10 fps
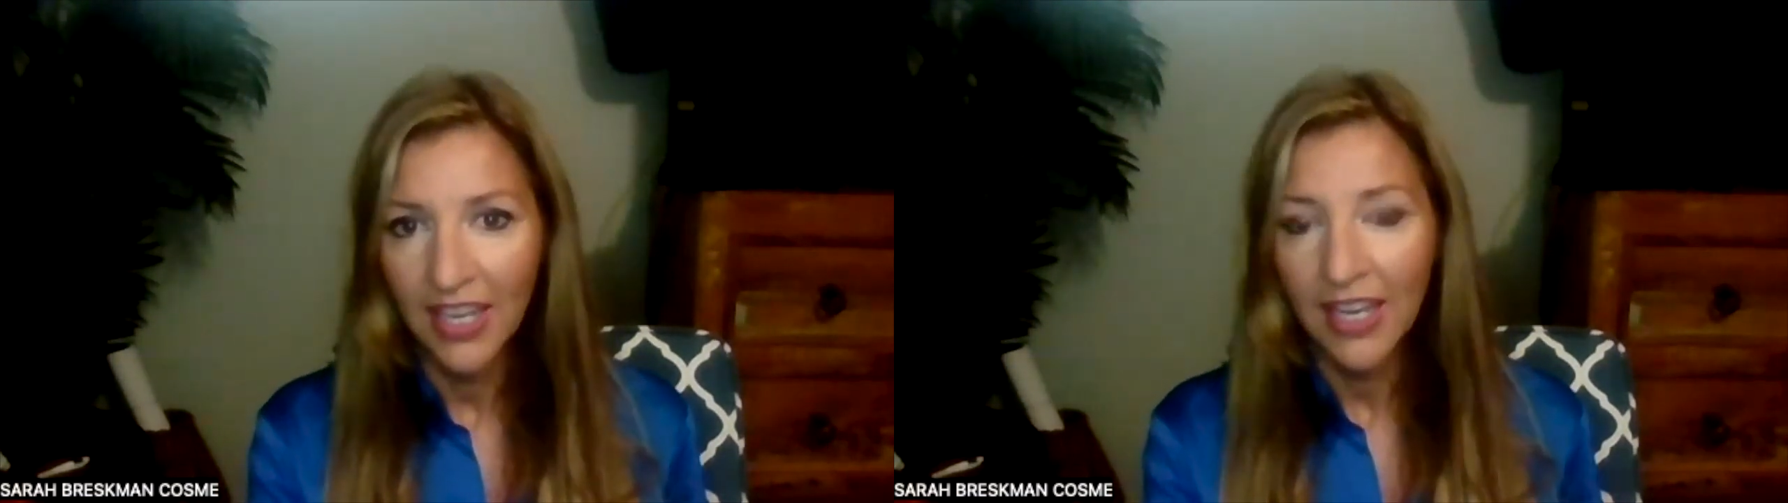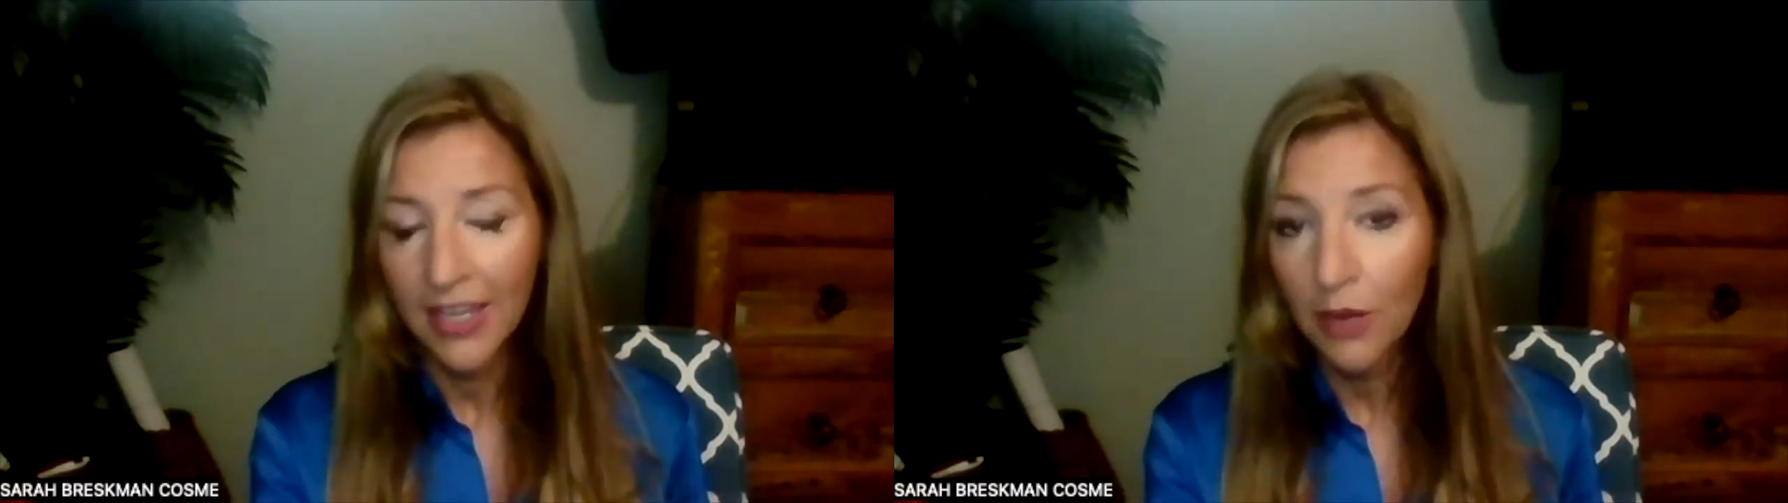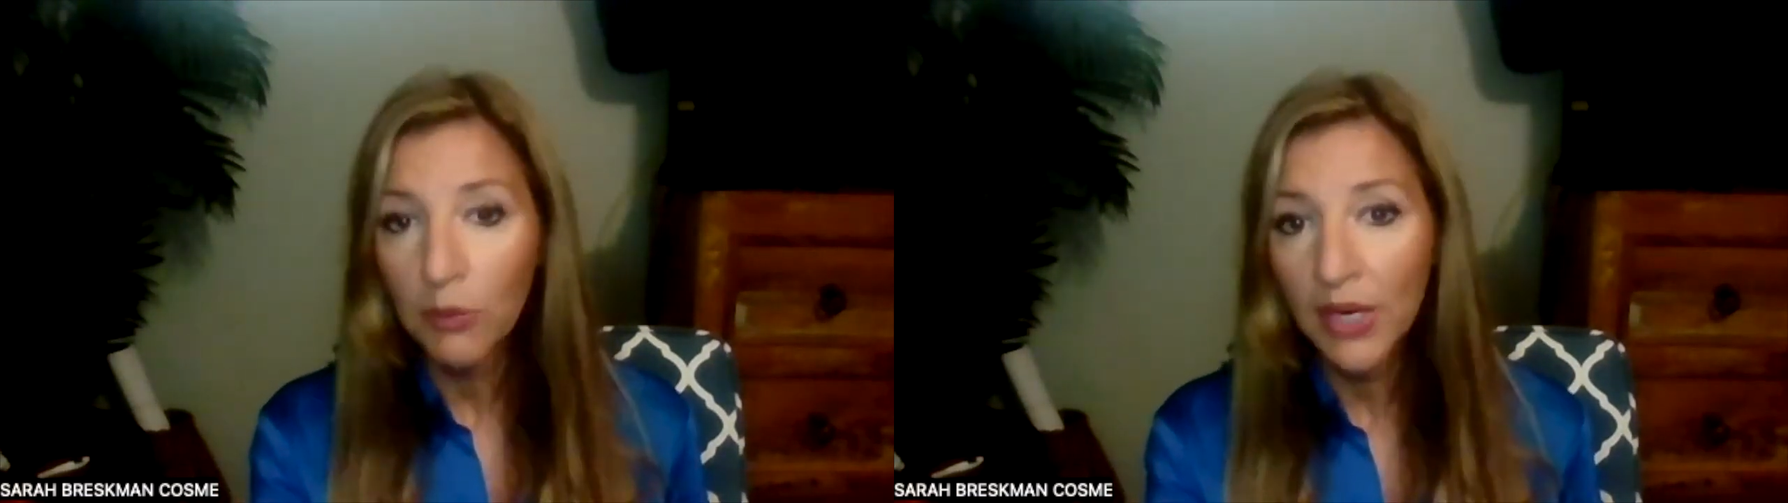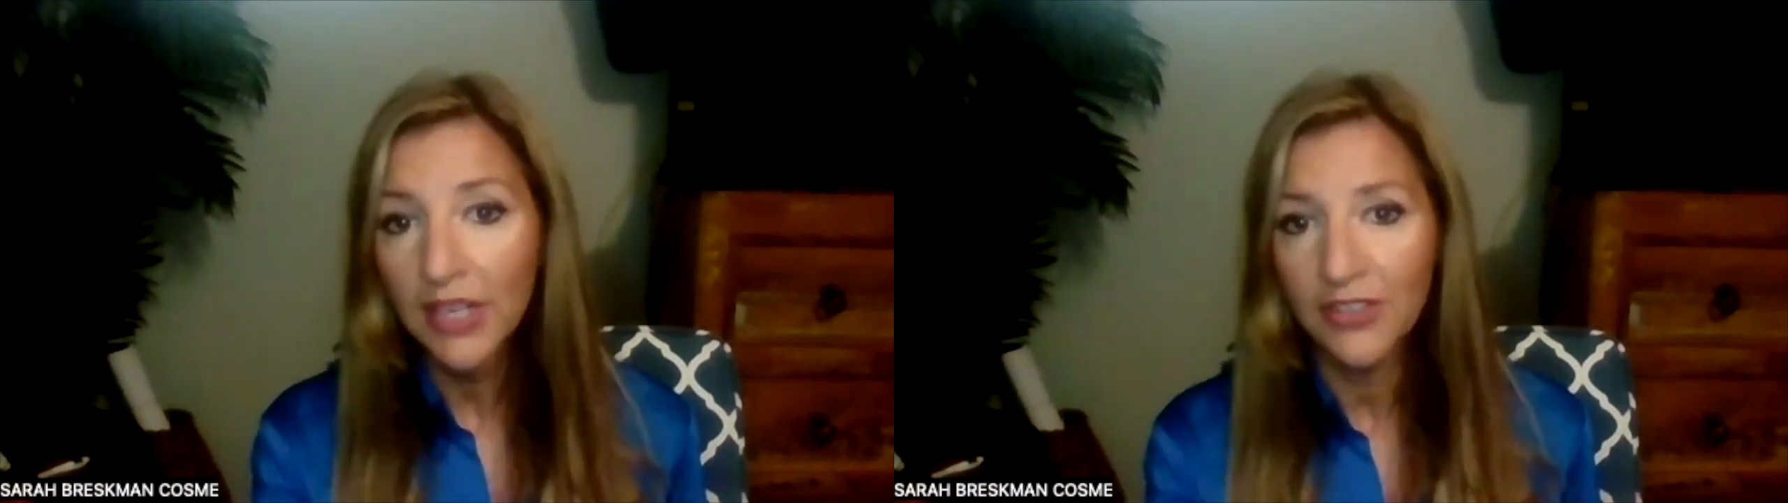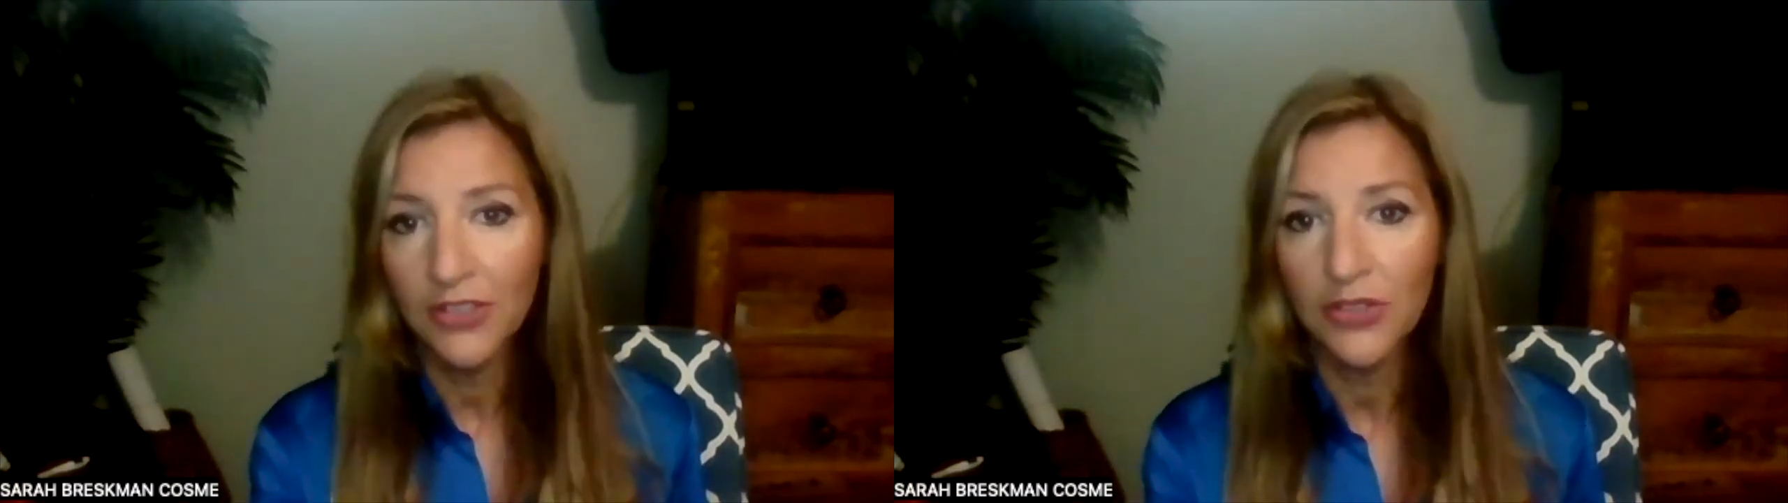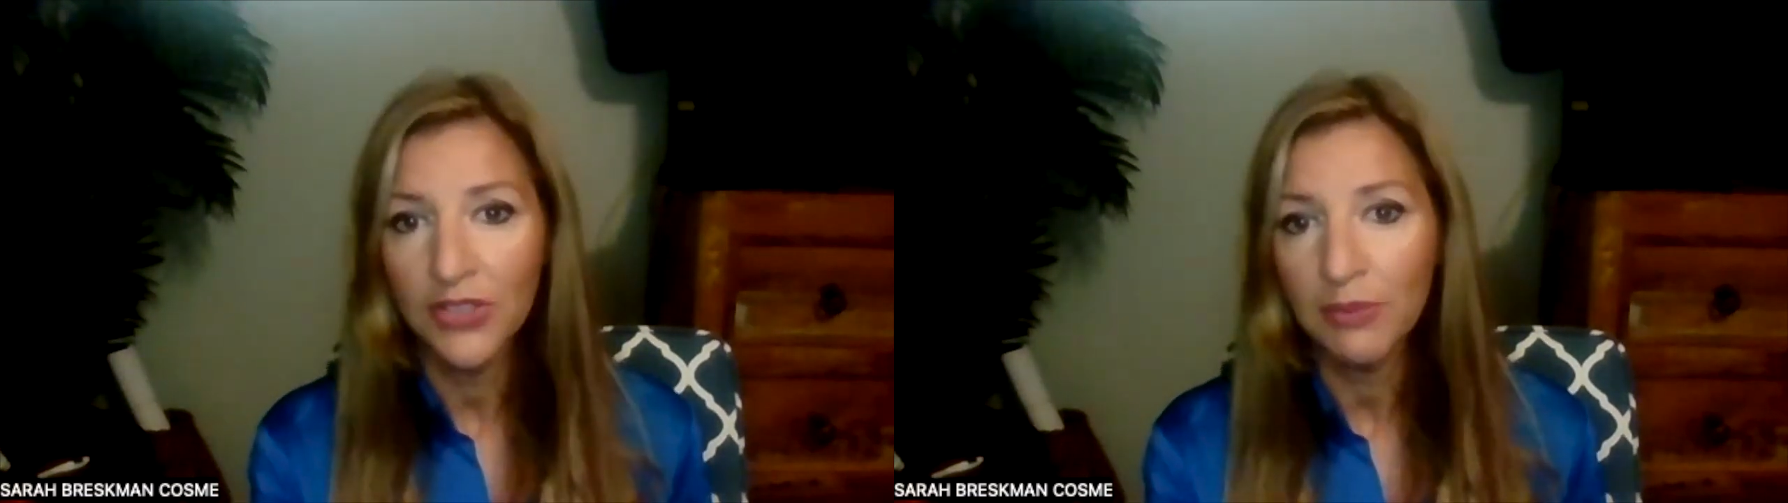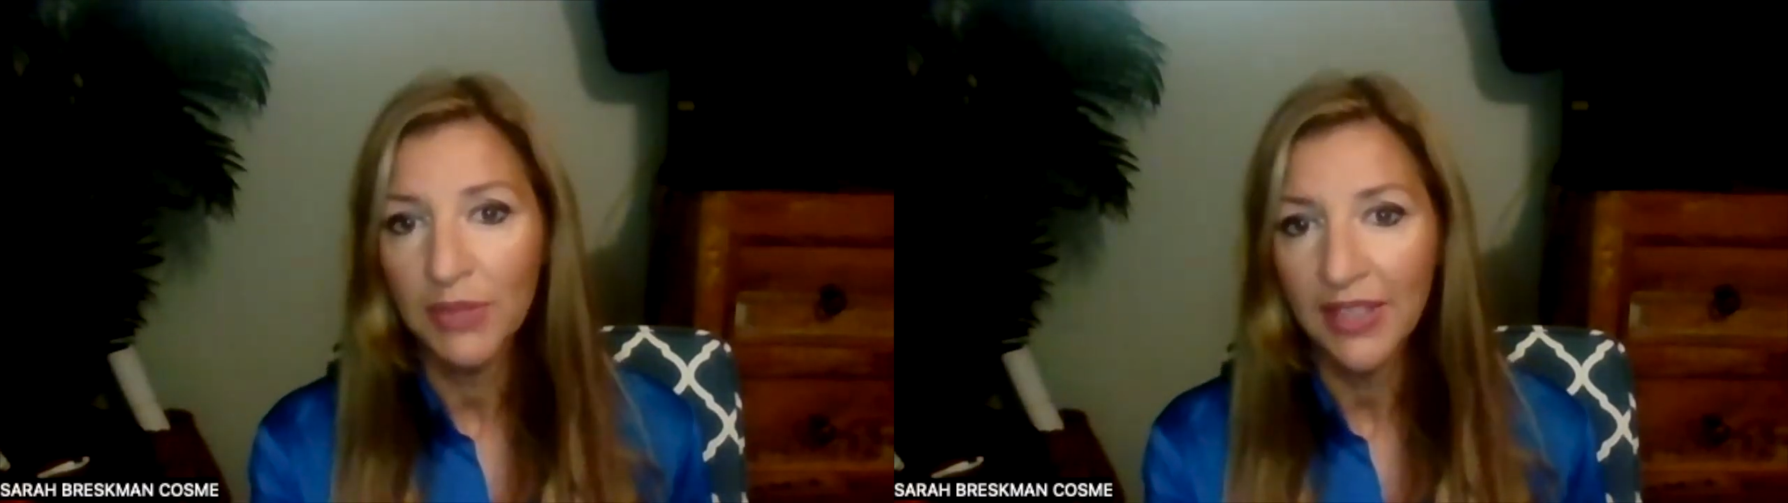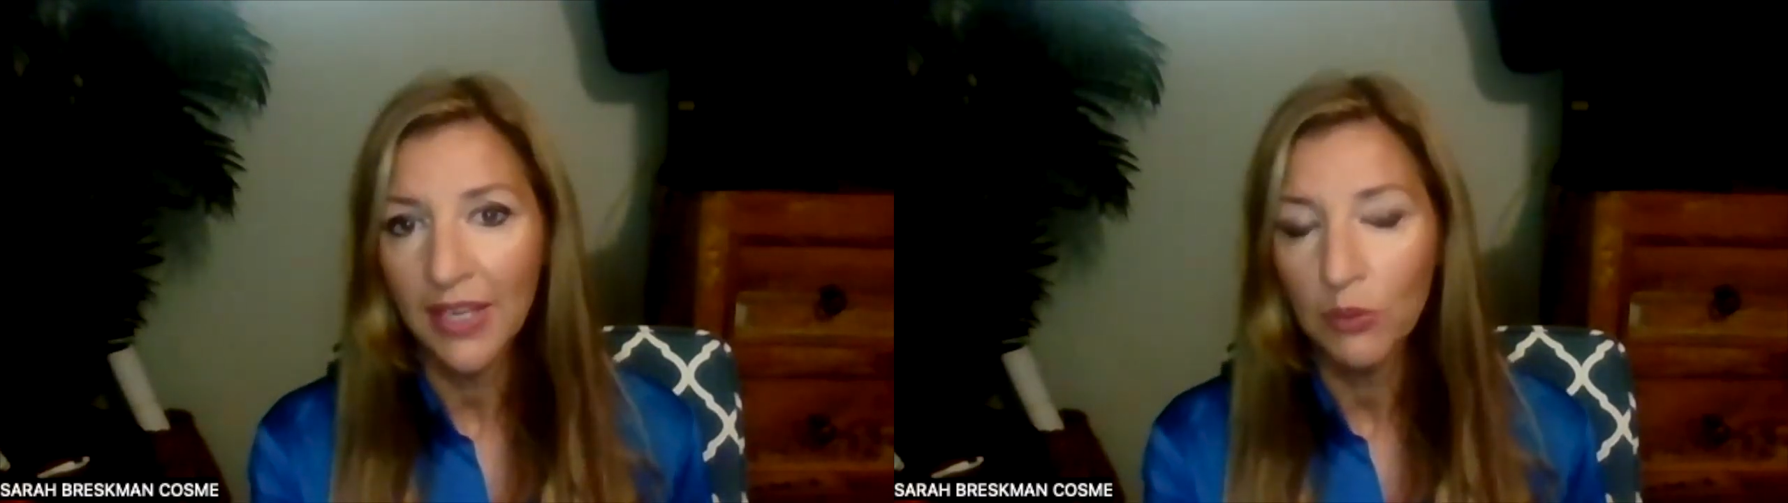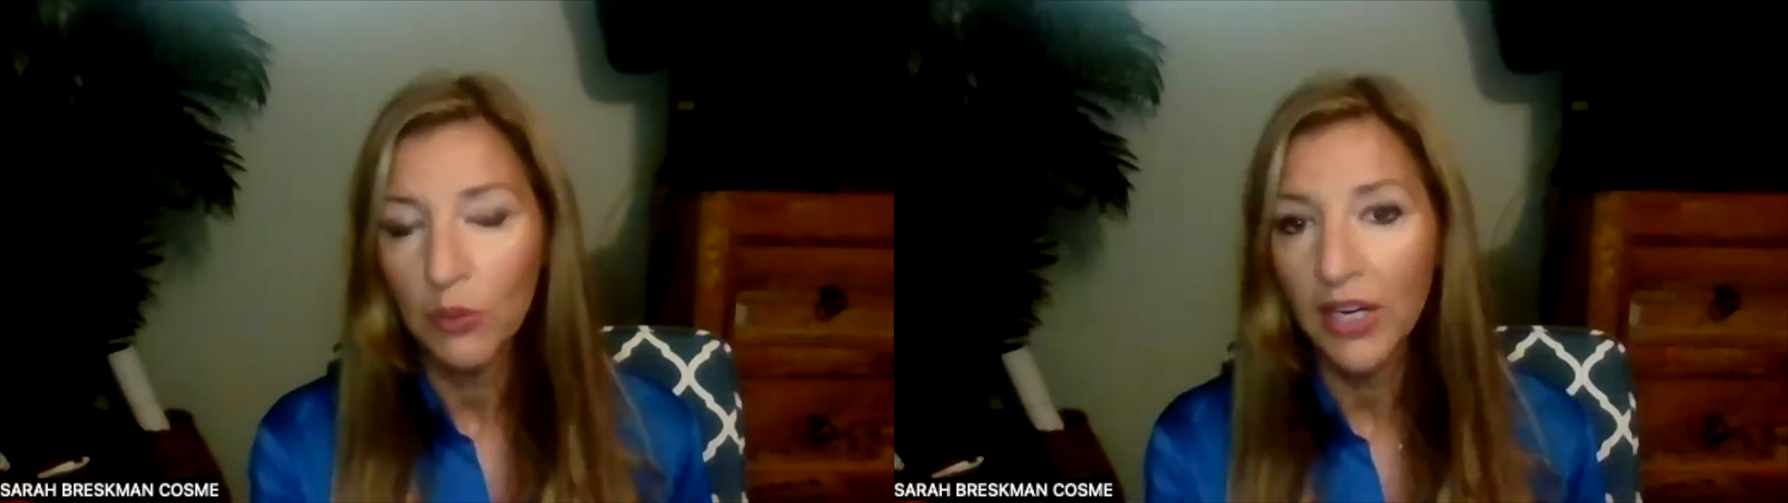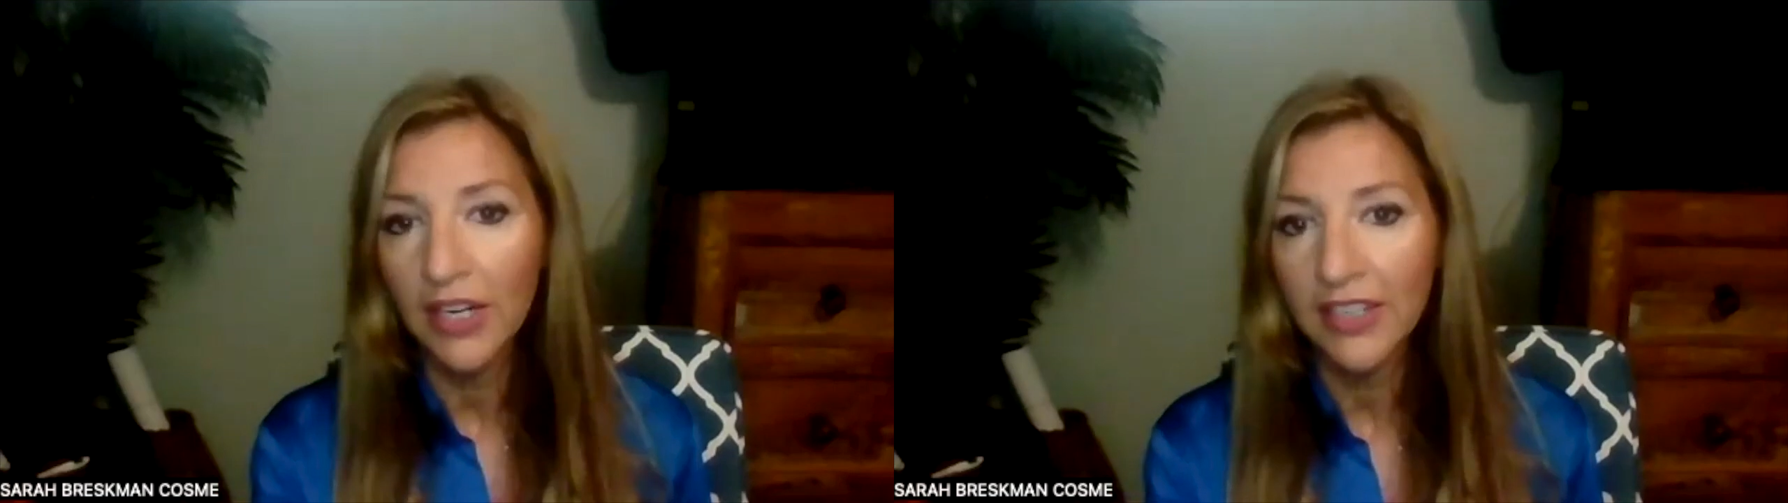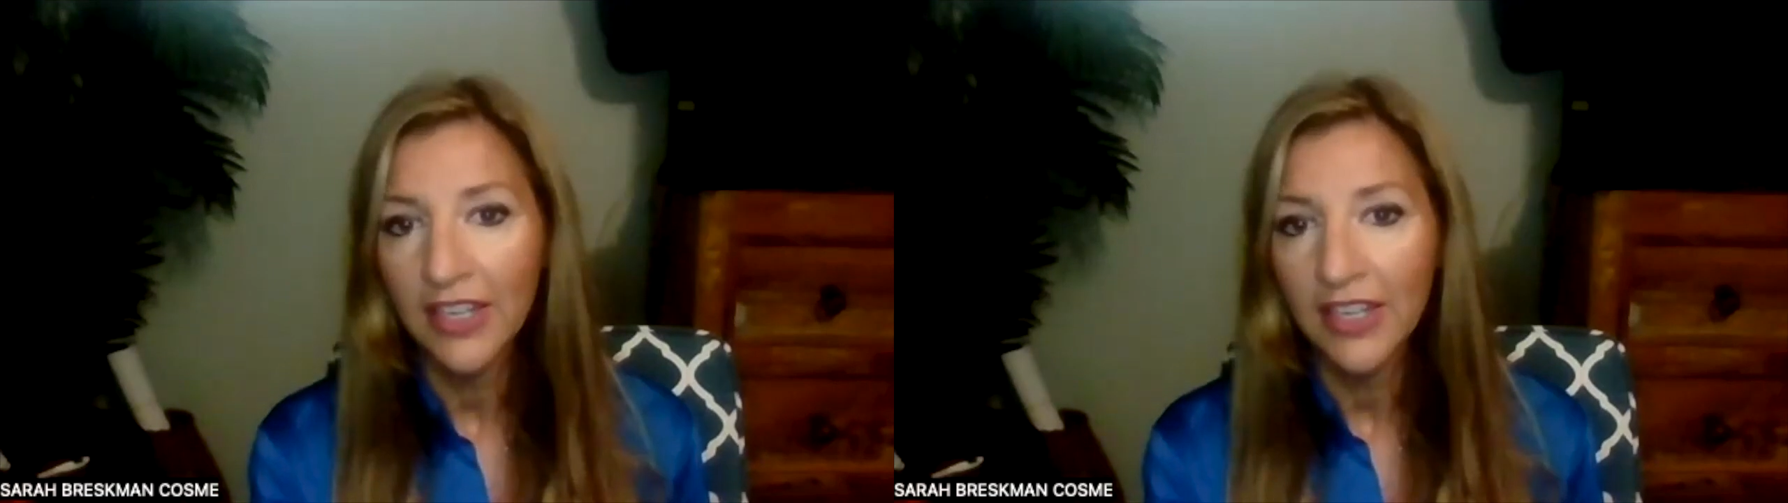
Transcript: and I wanted to do something that worked